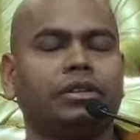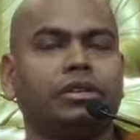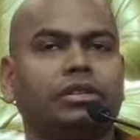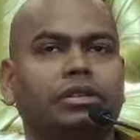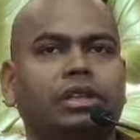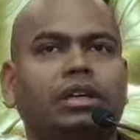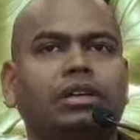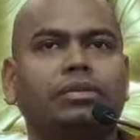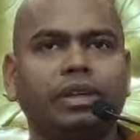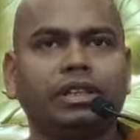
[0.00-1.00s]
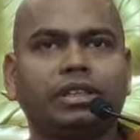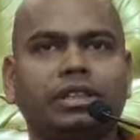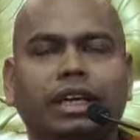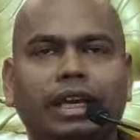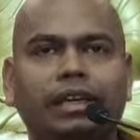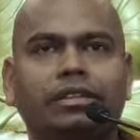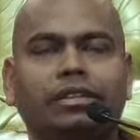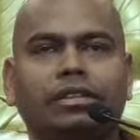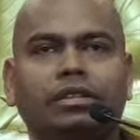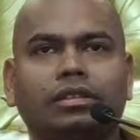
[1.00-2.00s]
So that wish
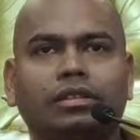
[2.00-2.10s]
is